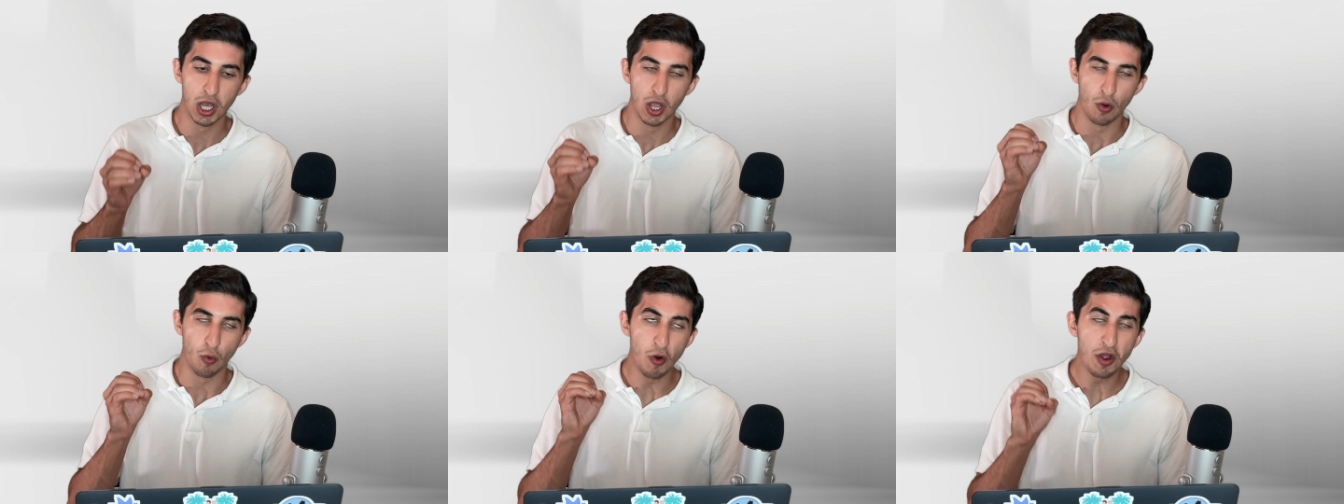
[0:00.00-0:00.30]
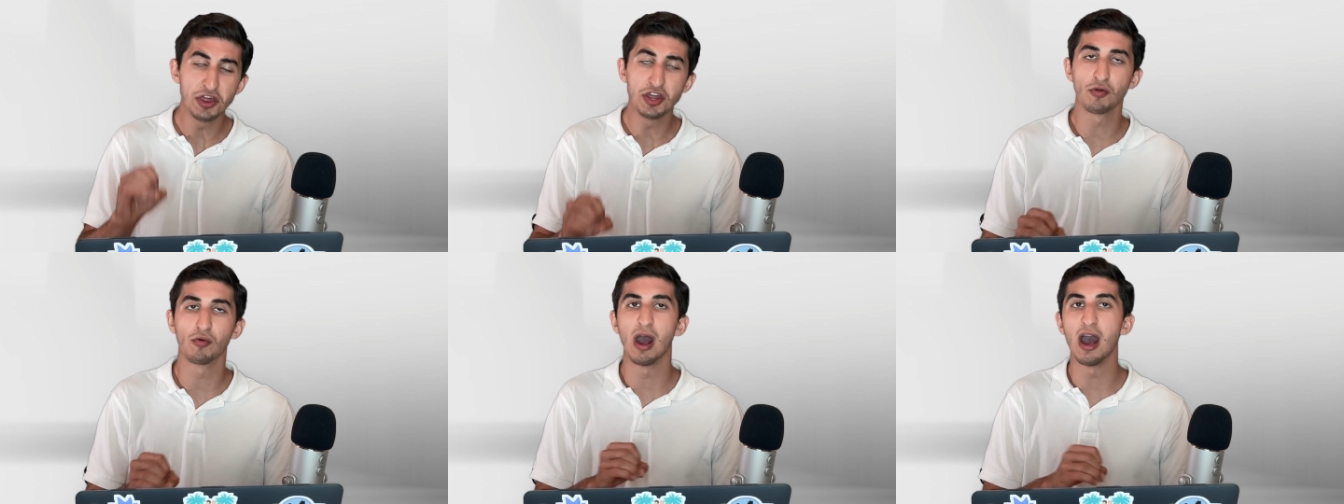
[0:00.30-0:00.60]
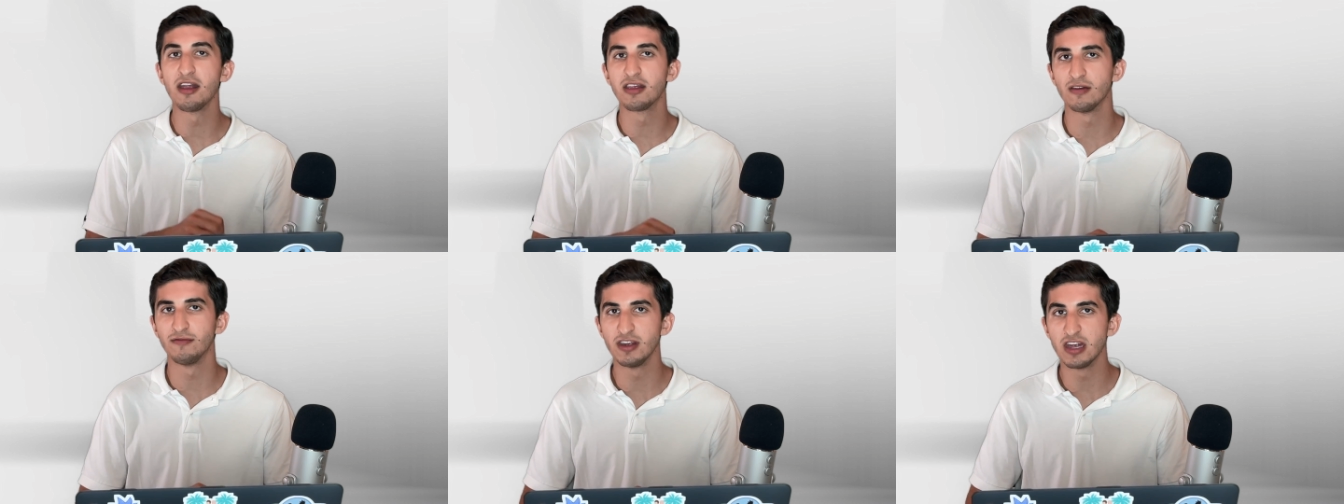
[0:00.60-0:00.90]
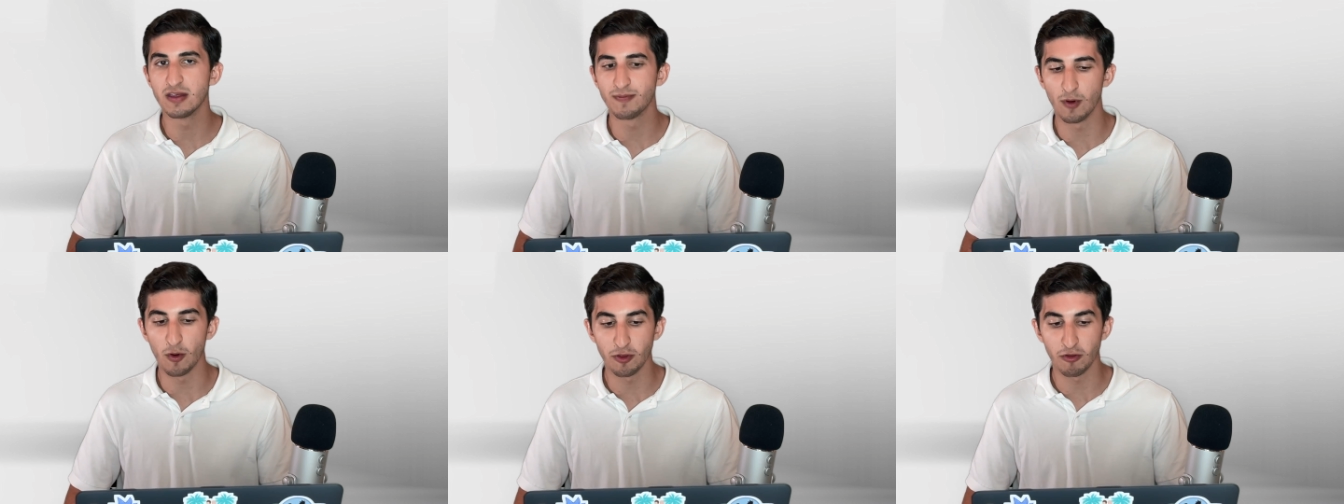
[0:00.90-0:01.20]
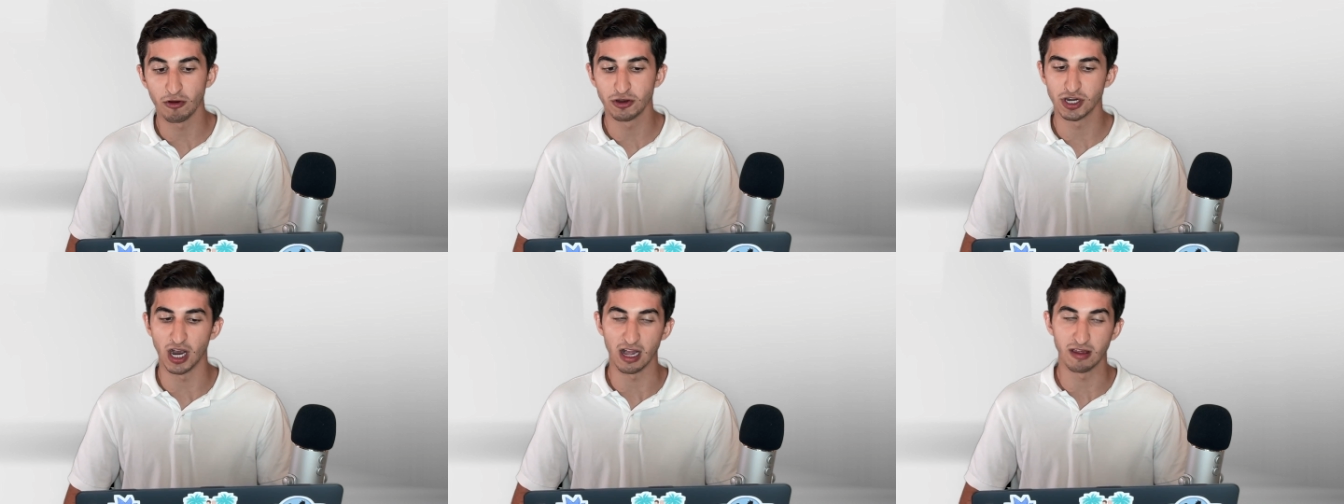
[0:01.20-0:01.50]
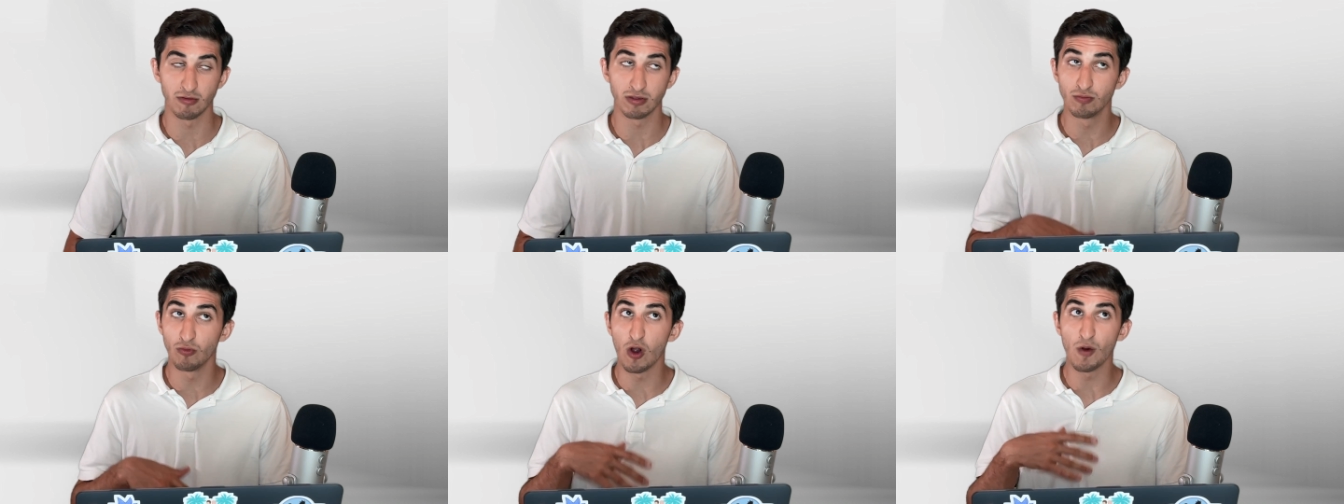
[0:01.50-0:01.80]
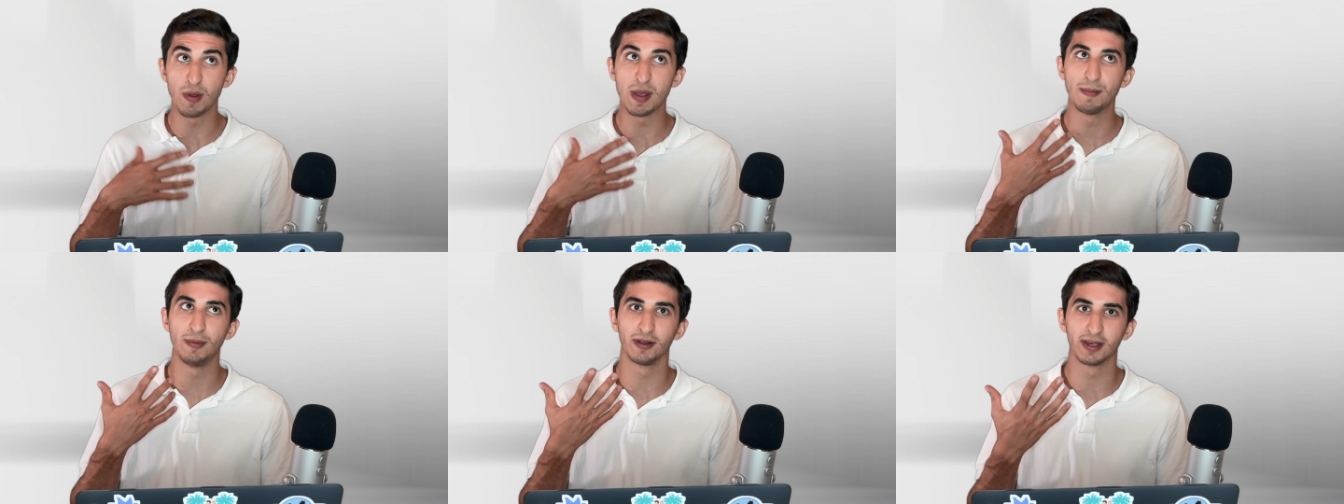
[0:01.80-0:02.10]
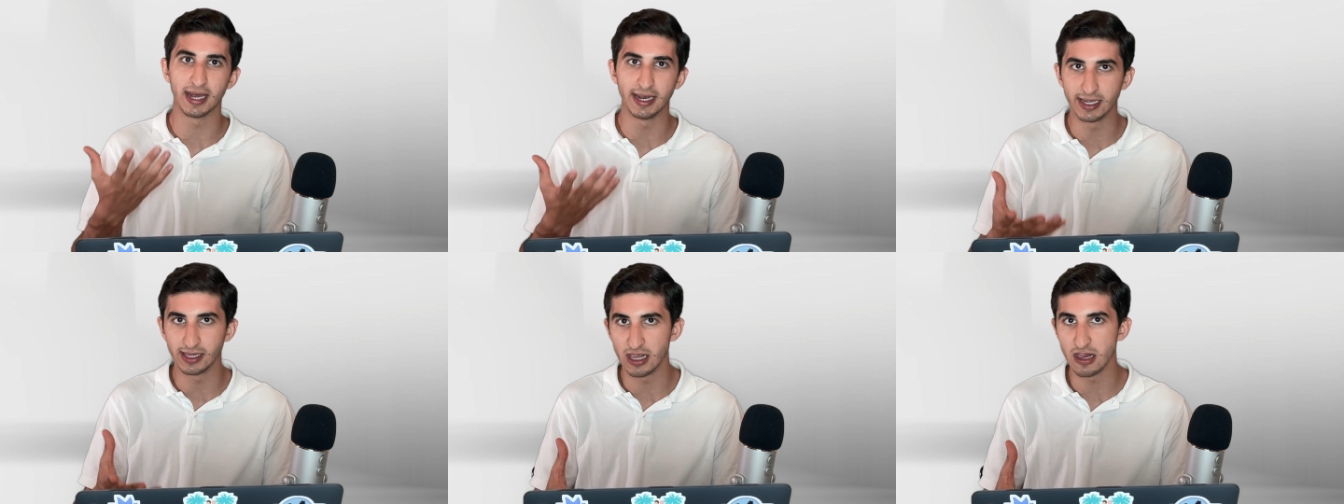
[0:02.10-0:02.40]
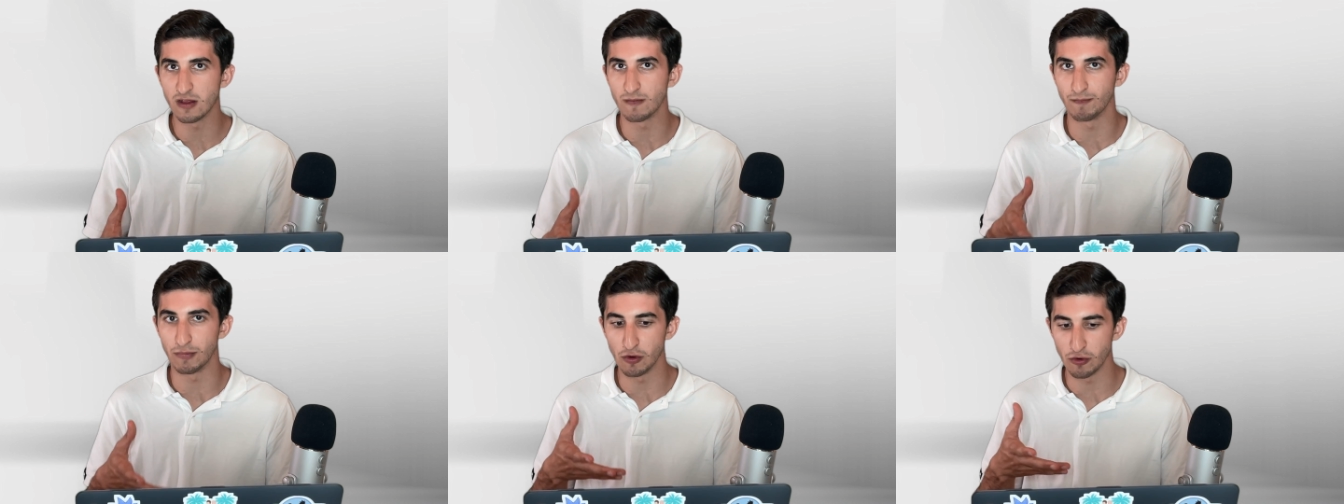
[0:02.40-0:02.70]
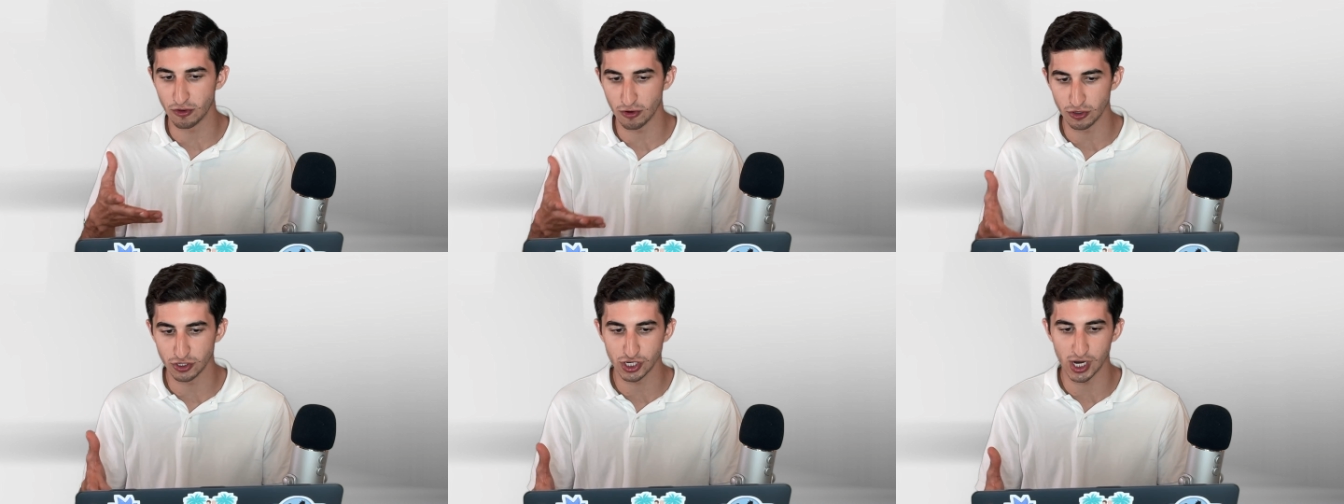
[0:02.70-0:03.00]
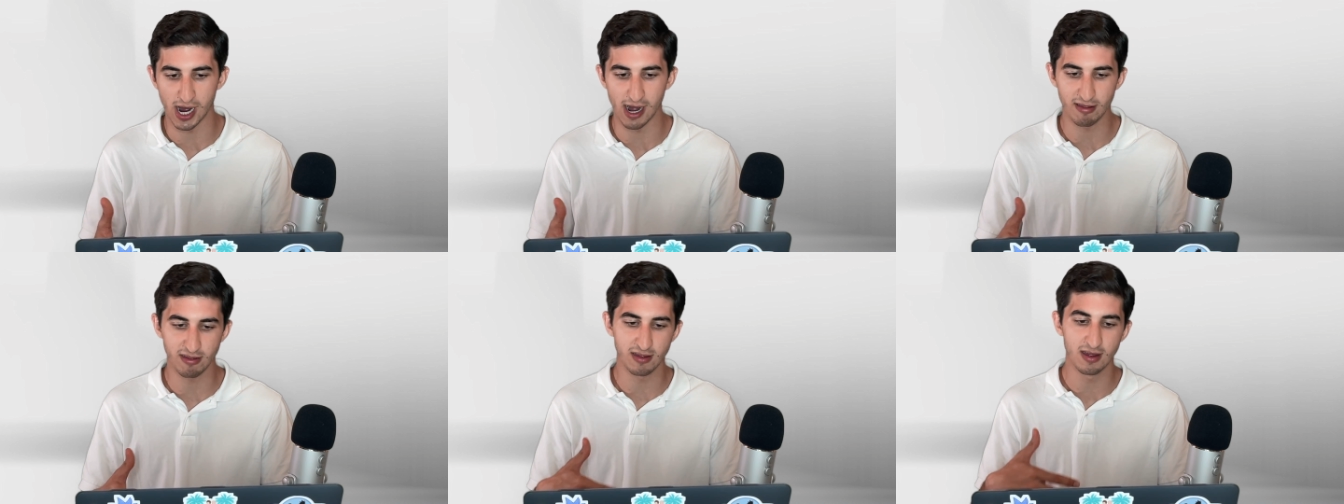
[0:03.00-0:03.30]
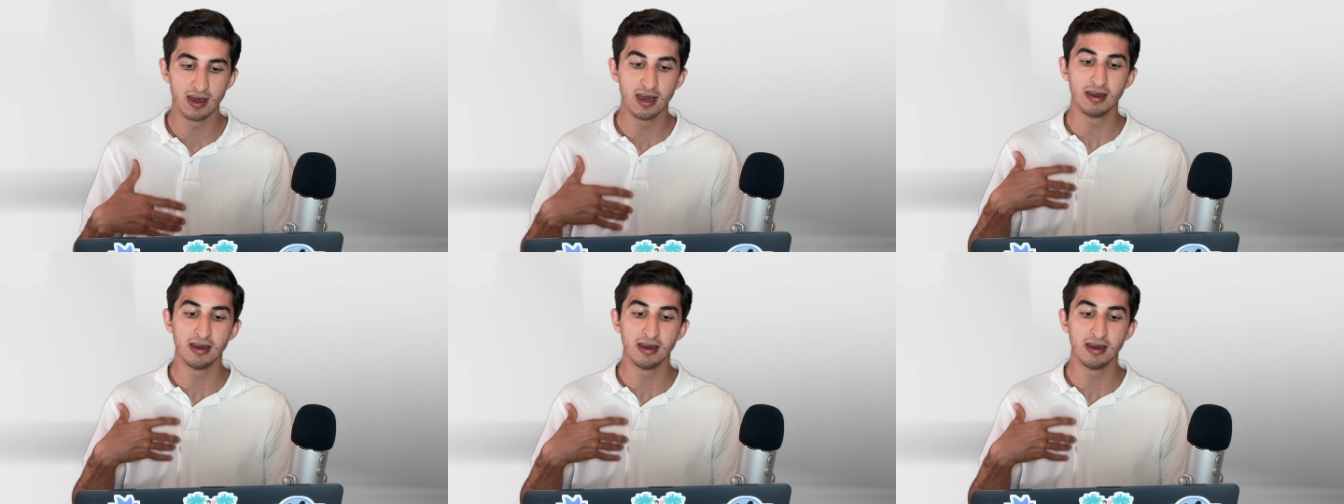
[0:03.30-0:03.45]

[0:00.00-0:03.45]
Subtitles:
with the rise of these booster shots, with more people getting these booster shots,